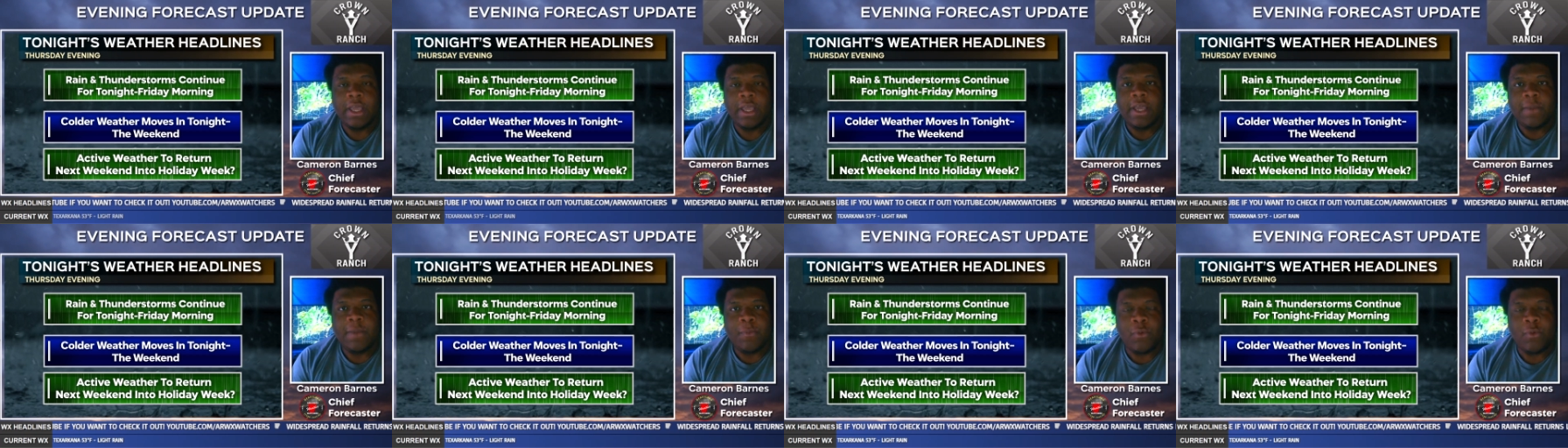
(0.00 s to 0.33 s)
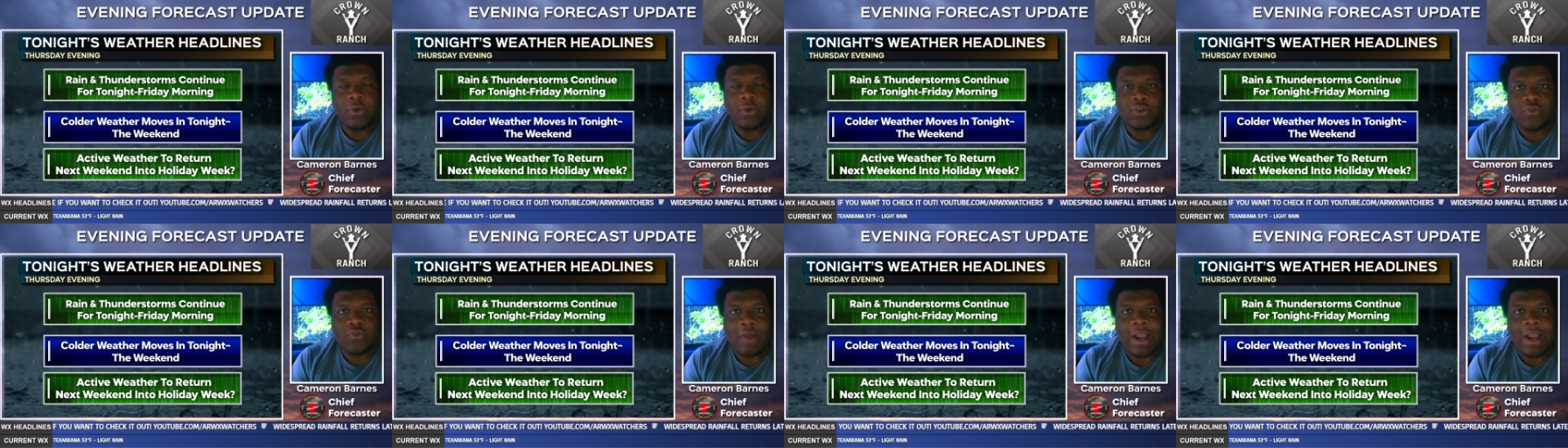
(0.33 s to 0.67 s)

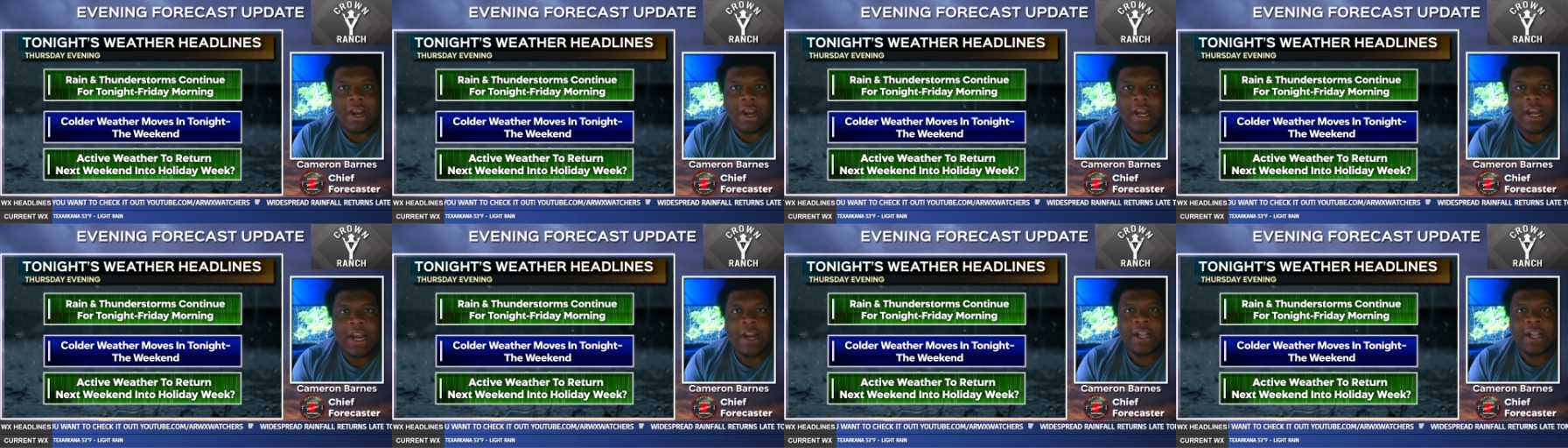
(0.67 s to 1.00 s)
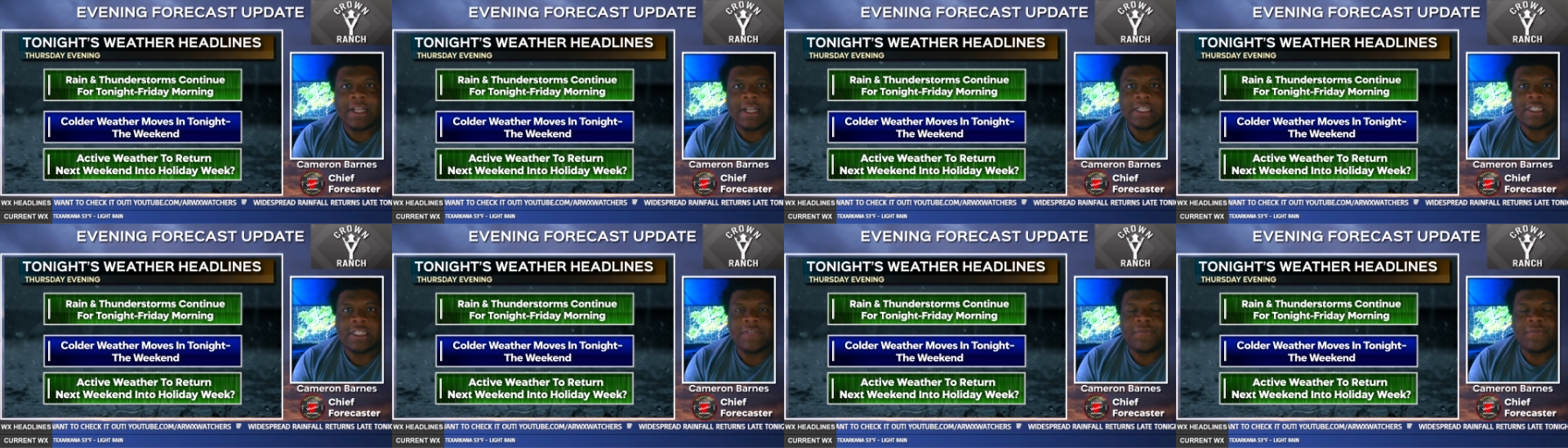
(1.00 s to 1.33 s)
more drier air
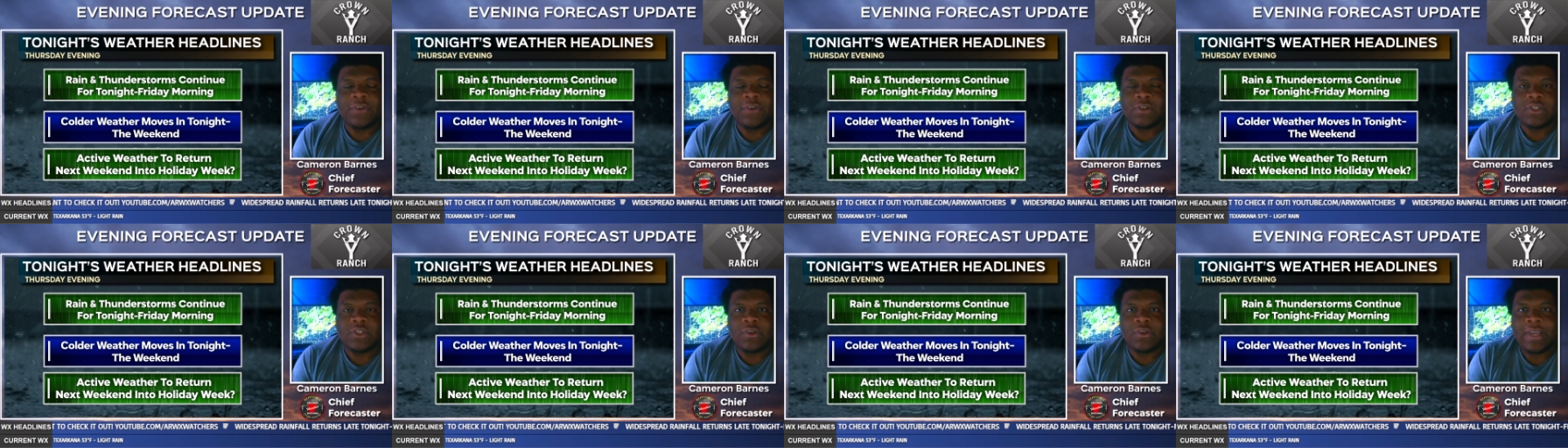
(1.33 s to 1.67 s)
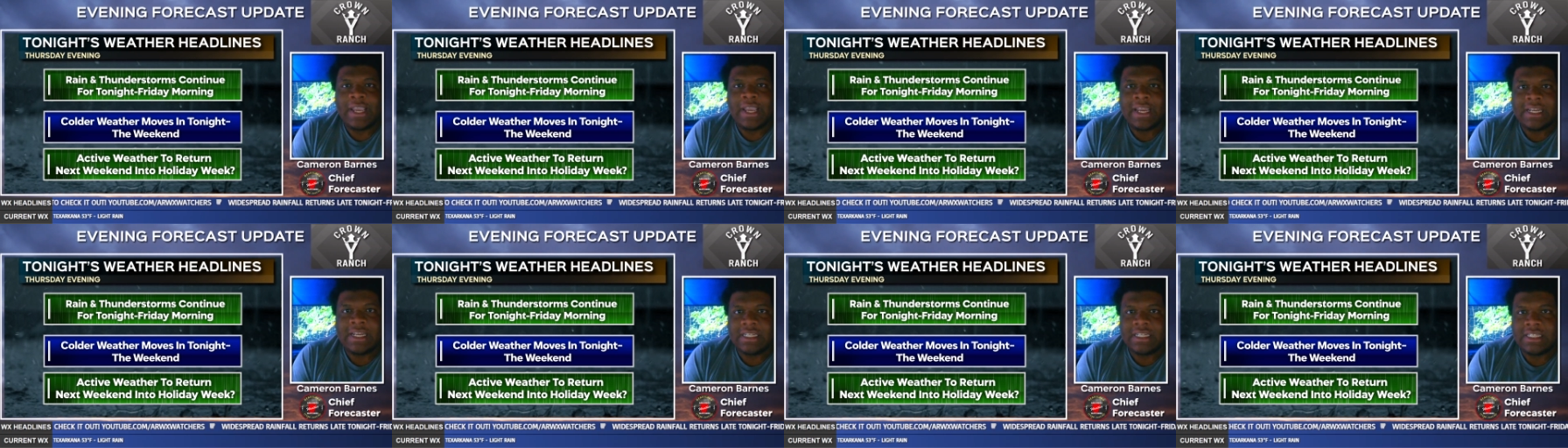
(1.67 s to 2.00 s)
gets to filter
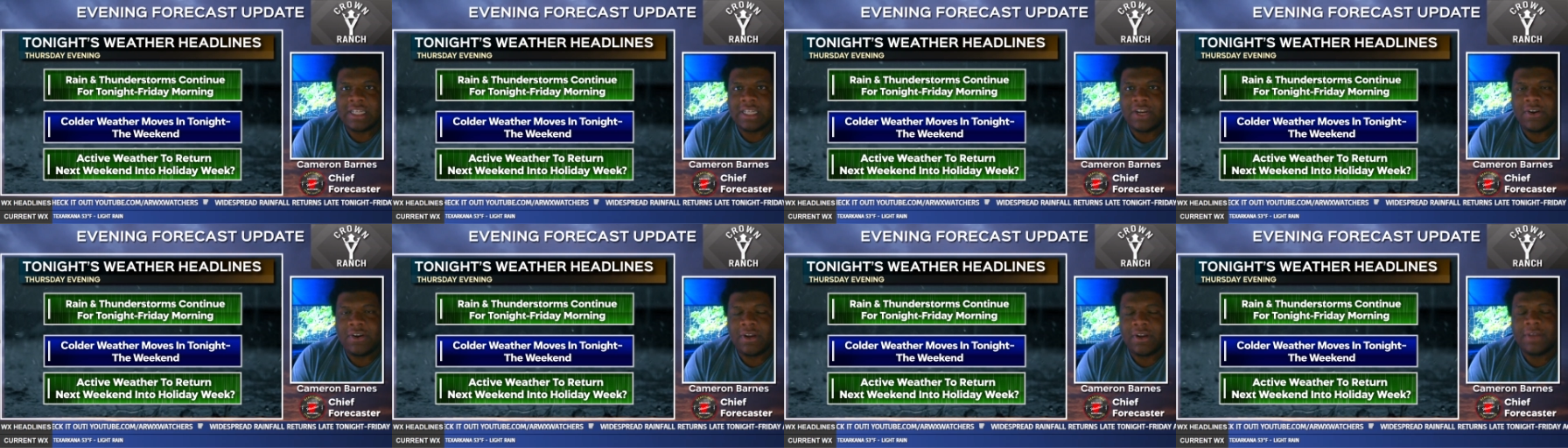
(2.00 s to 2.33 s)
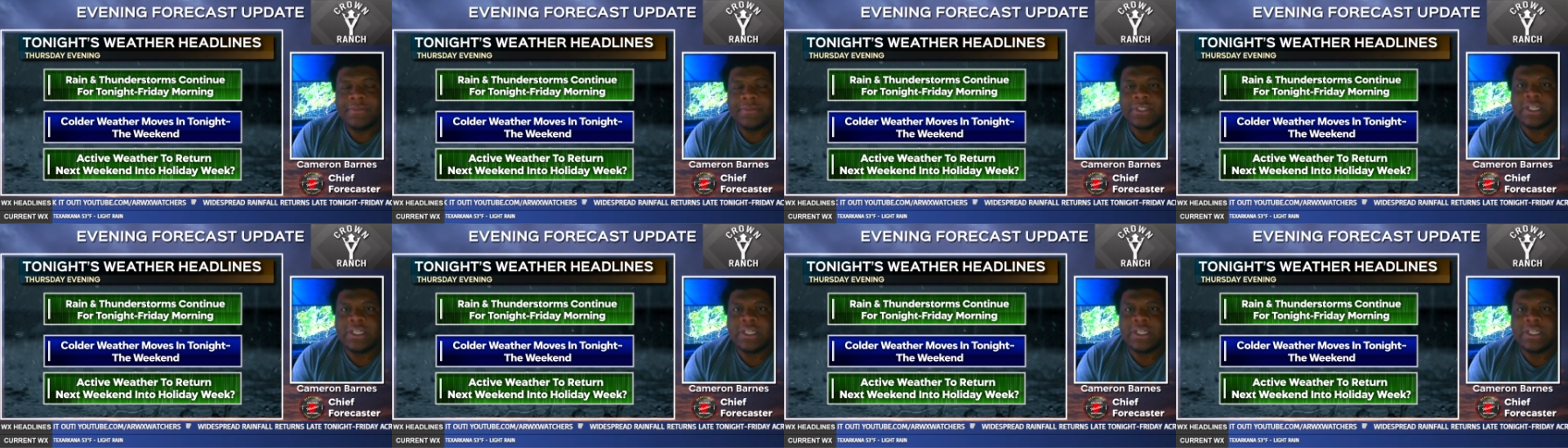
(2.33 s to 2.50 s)
in, etc.